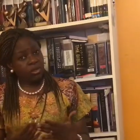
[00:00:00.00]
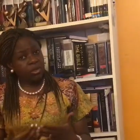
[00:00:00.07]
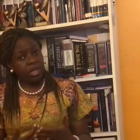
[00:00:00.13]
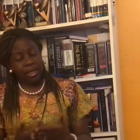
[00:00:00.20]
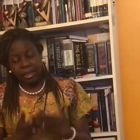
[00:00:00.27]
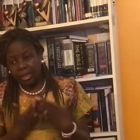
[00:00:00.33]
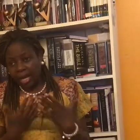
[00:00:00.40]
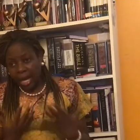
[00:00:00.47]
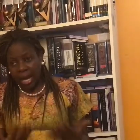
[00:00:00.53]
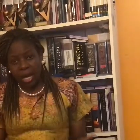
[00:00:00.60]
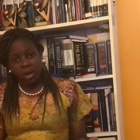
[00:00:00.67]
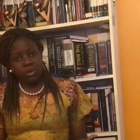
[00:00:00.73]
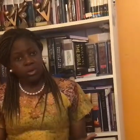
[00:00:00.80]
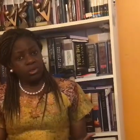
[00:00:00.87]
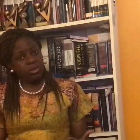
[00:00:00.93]
that
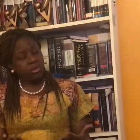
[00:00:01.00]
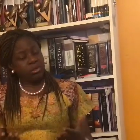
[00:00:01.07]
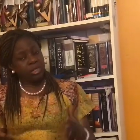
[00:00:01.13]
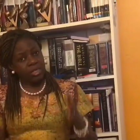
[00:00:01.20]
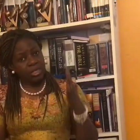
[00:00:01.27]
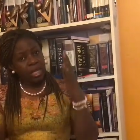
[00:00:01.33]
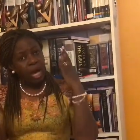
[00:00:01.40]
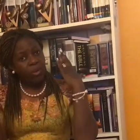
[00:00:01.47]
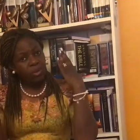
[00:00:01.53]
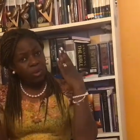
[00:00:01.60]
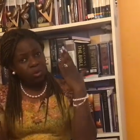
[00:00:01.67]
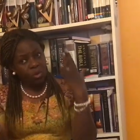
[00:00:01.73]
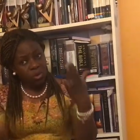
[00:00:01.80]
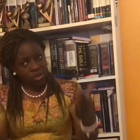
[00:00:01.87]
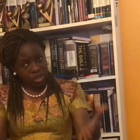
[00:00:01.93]
now, this is how it
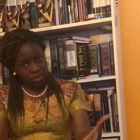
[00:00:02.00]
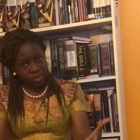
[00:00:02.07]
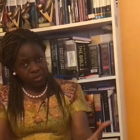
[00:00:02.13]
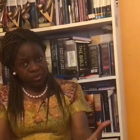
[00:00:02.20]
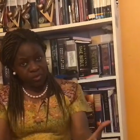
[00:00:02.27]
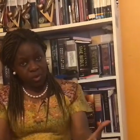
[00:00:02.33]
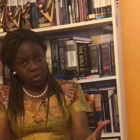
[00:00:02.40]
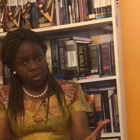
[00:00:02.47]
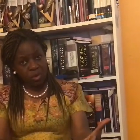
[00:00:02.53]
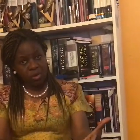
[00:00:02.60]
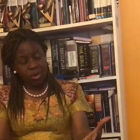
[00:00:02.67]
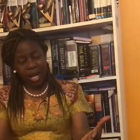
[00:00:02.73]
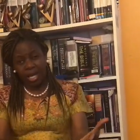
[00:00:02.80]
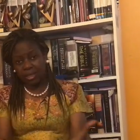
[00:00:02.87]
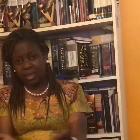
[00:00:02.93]
was before,
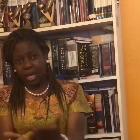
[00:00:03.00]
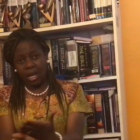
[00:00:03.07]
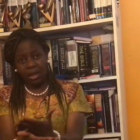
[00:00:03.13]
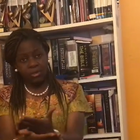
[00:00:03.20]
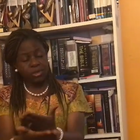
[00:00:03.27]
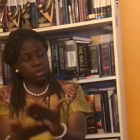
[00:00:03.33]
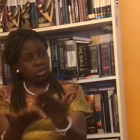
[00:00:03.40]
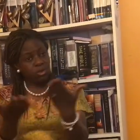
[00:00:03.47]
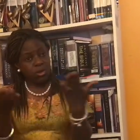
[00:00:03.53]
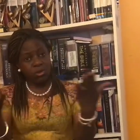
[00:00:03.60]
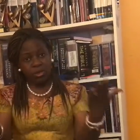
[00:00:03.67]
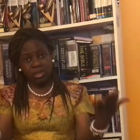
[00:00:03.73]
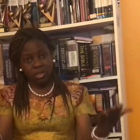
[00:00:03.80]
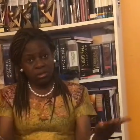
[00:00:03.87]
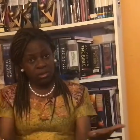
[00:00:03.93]
and now,
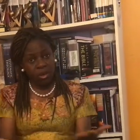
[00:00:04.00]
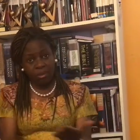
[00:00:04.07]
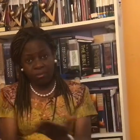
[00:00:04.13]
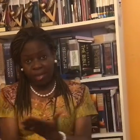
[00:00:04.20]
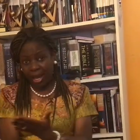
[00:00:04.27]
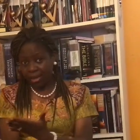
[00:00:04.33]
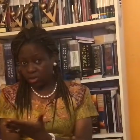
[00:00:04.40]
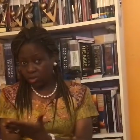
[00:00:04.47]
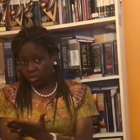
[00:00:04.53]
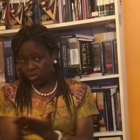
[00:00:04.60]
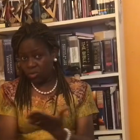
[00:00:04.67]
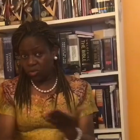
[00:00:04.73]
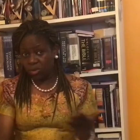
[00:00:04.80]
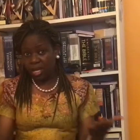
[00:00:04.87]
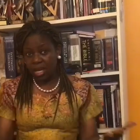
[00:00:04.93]
it's gone back
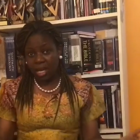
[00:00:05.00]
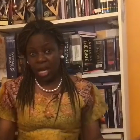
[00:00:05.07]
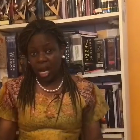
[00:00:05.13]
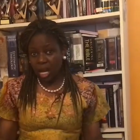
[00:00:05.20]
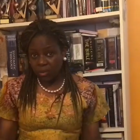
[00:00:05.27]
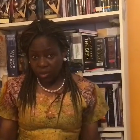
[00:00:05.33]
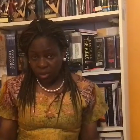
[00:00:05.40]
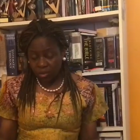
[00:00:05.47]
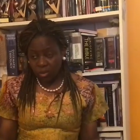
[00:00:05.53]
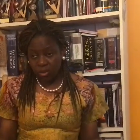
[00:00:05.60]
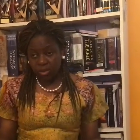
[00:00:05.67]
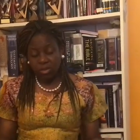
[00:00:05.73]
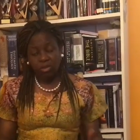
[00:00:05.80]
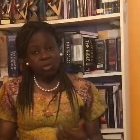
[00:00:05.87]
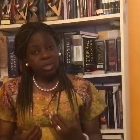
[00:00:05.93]
to how it
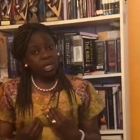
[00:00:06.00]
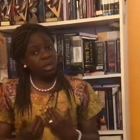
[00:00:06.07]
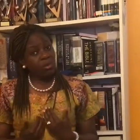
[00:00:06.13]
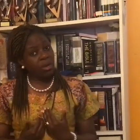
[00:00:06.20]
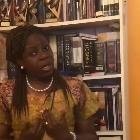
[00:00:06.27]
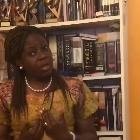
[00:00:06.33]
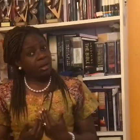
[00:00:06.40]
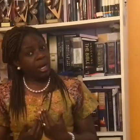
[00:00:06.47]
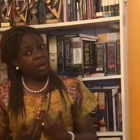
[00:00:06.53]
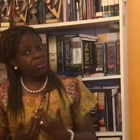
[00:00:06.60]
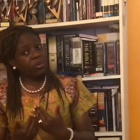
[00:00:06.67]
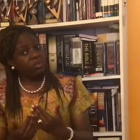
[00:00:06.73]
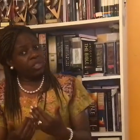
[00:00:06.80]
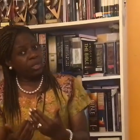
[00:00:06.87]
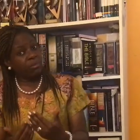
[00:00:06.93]
was. So they were crying
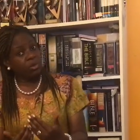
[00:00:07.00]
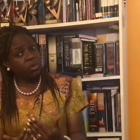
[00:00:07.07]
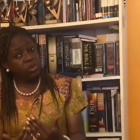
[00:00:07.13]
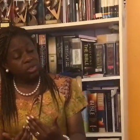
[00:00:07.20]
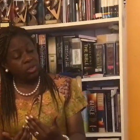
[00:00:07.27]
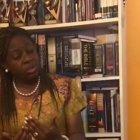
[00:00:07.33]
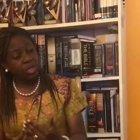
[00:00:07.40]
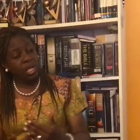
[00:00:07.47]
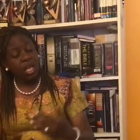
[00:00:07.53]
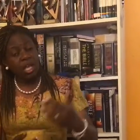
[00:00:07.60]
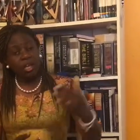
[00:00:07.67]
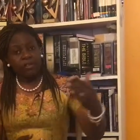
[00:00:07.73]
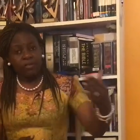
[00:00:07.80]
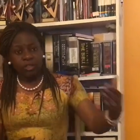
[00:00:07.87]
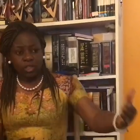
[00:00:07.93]
with the emotion.
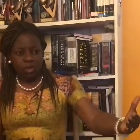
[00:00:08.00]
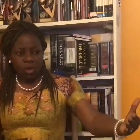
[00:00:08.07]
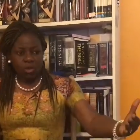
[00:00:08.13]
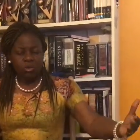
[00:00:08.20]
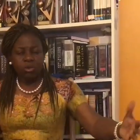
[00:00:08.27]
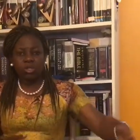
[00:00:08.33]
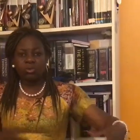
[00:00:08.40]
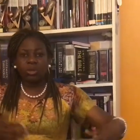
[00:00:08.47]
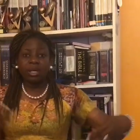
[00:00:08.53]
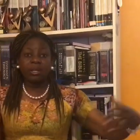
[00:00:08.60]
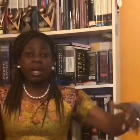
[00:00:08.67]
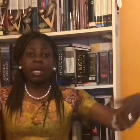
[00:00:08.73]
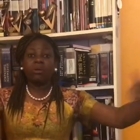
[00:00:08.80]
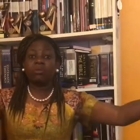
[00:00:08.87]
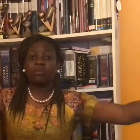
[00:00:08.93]
The young ones were
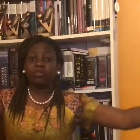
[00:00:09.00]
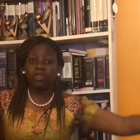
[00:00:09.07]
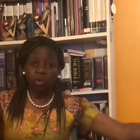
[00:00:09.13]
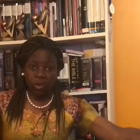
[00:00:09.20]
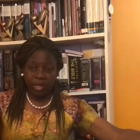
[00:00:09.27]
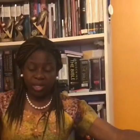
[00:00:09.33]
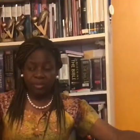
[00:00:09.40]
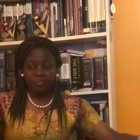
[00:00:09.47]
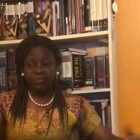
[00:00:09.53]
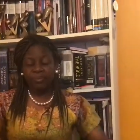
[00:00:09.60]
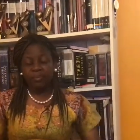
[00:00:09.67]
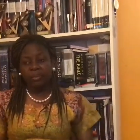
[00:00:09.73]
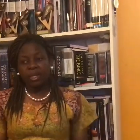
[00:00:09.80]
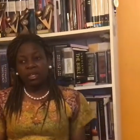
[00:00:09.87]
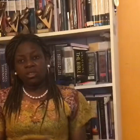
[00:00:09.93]
crying with joy.
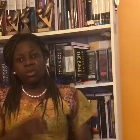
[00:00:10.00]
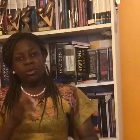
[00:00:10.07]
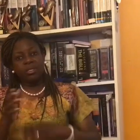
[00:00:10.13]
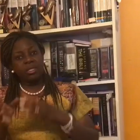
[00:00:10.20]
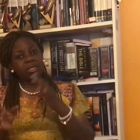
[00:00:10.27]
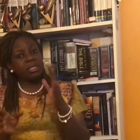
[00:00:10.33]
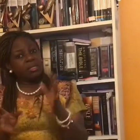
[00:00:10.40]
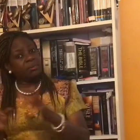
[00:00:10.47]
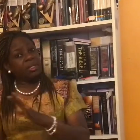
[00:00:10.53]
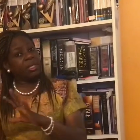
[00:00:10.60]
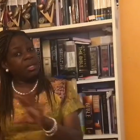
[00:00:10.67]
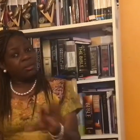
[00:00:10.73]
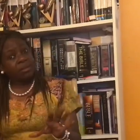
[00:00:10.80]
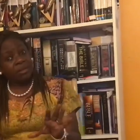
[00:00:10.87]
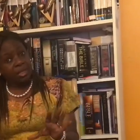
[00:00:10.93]
So it's a
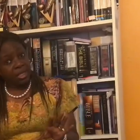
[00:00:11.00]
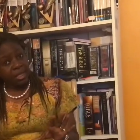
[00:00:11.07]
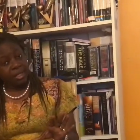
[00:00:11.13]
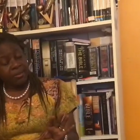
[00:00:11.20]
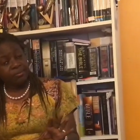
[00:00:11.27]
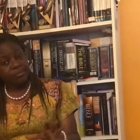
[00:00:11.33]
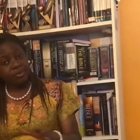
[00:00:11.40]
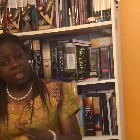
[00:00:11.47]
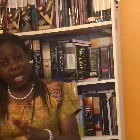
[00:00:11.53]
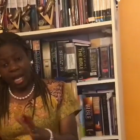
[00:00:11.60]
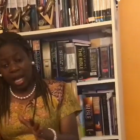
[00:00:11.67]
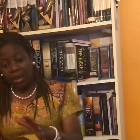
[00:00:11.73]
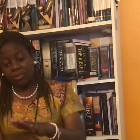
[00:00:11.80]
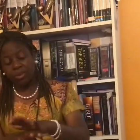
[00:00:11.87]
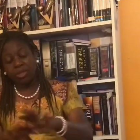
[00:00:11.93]
similar thing that
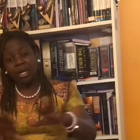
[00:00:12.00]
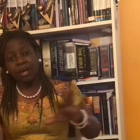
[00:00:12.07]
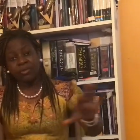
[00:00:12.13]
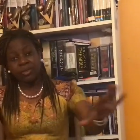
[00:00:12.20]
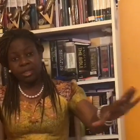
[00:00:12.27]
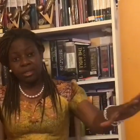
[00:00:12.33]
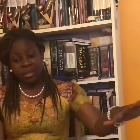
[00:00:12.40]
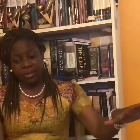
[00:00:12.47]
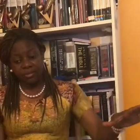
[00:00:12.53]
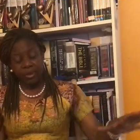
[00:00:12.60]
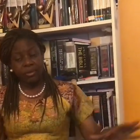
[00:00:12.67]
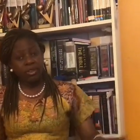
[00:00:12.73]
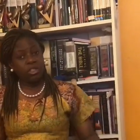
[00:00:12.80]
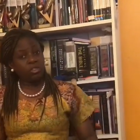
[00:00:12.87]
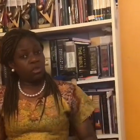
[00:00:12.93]
happened after the
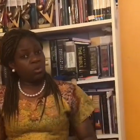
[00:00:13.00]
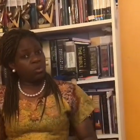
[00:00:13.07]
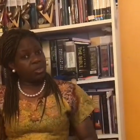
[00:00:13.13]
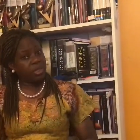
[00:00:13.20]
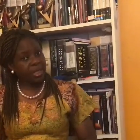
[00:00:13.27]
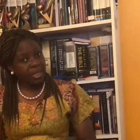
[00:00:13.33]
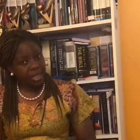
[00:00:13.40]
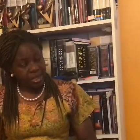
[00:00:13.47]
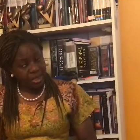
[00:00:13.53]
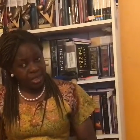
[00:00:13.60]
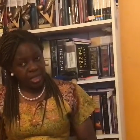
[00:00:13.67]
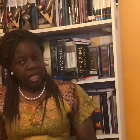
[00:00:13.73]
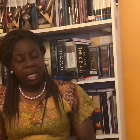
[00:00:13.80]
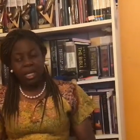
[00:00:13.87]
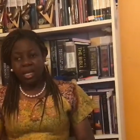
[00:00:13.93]
foundation was laid.
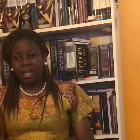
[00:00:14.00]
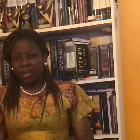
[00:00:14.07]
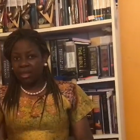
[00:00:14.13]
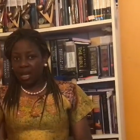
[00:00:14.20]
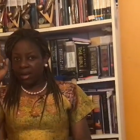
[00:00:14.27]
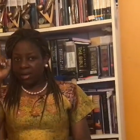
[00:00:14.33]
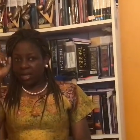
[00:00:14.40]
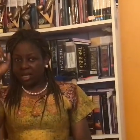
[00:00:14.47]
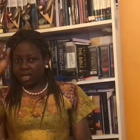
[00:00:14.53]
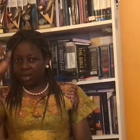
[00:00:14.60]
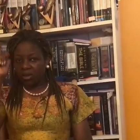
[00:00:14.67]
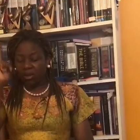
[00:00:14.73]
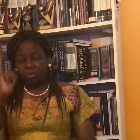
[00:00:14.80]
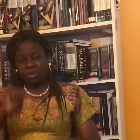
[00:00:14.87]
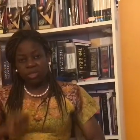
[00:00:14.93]
Now here
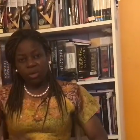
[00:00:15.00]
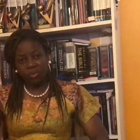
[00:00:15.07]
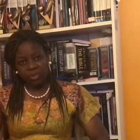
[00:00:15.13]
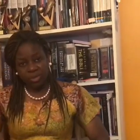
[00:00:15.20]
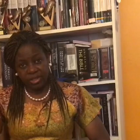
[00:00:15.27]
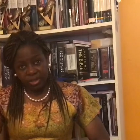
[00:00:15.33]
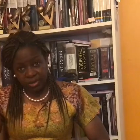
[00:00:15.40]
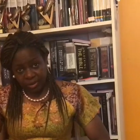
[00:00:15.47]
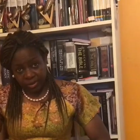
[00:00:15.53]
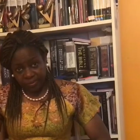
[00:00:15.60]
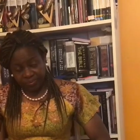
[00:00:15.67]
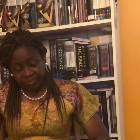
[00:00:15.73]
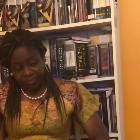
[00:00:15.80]
comes the opposition.